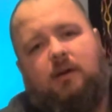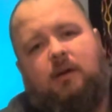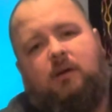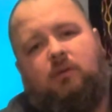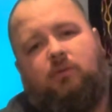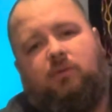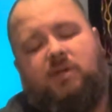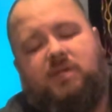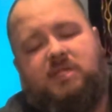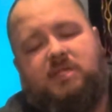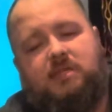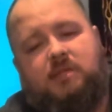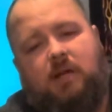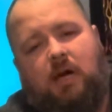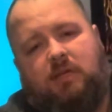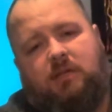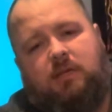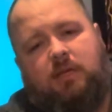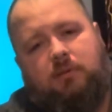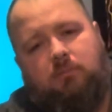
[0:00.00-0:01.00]
was
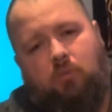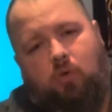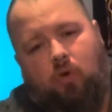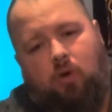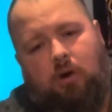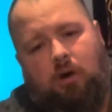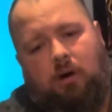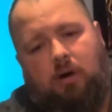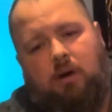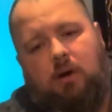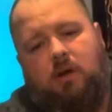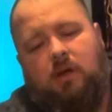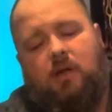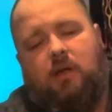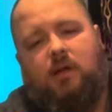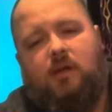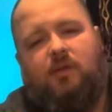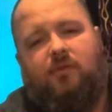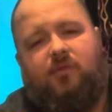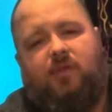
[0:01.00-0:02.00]
nothing more
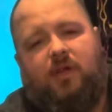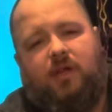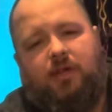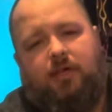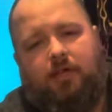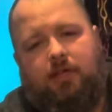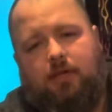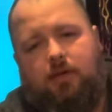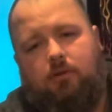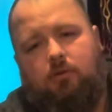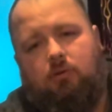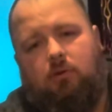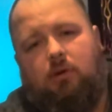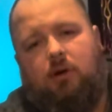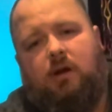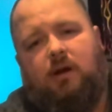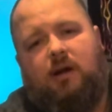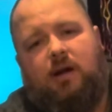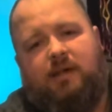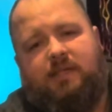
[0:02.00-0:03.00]
than
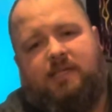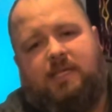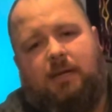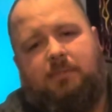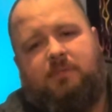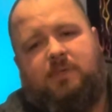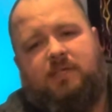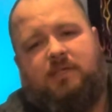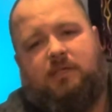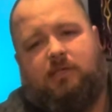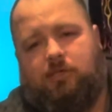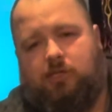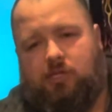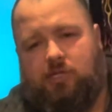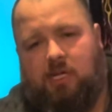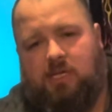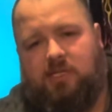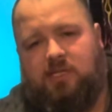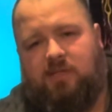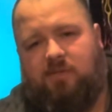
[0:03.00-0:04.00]
you attempting to
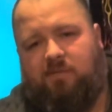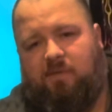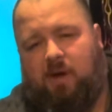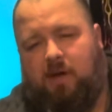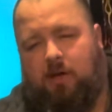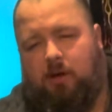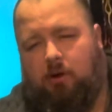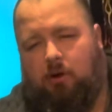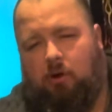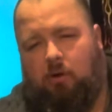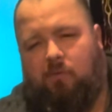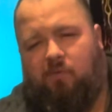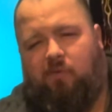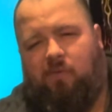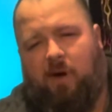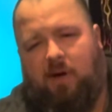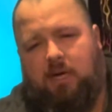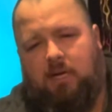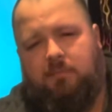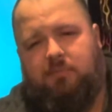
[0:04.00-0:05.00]
justify your own
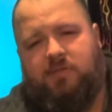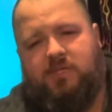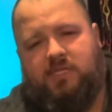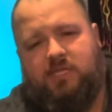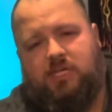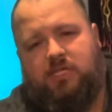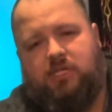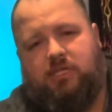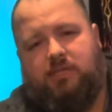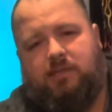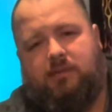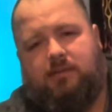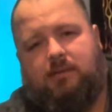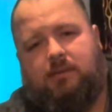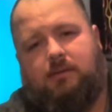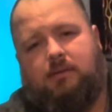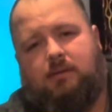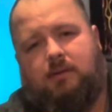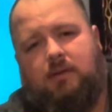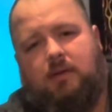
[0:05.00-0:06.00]
fucking positions
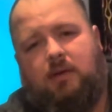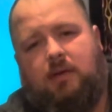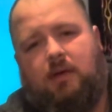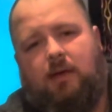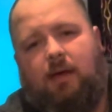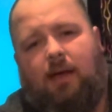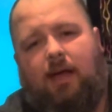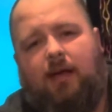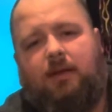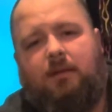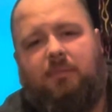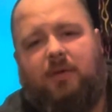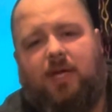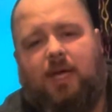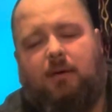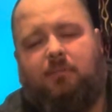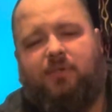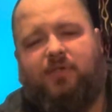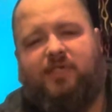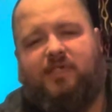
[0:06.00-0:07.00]
and to be
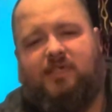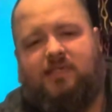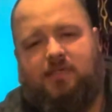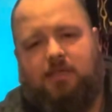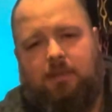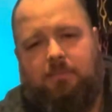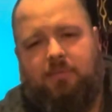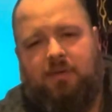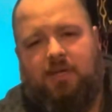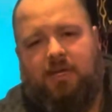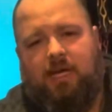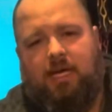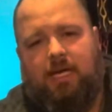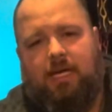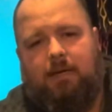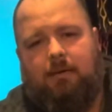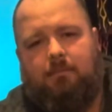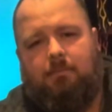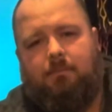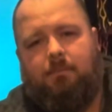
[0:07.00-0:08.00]
able to sleep at night.
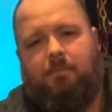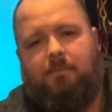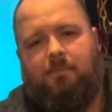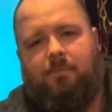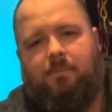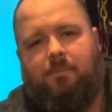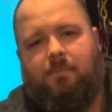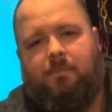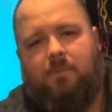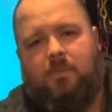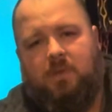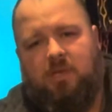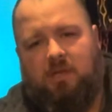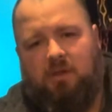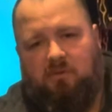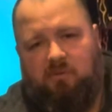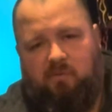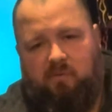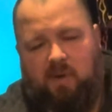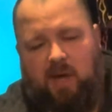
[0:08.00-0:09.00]

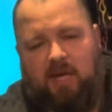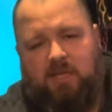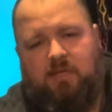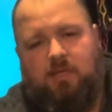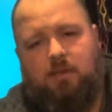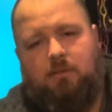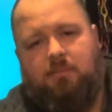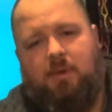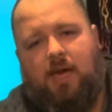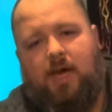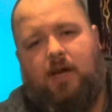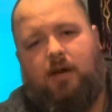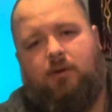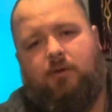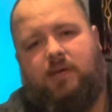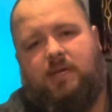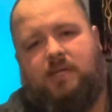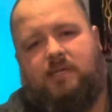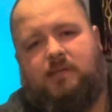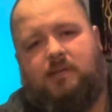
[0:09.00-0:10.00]
Fact of the matter
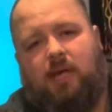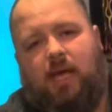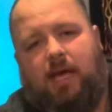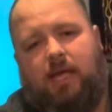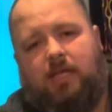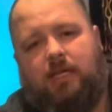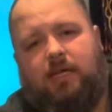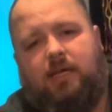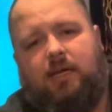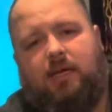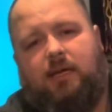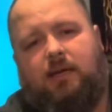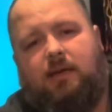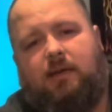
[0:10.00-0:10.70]
is, Alec,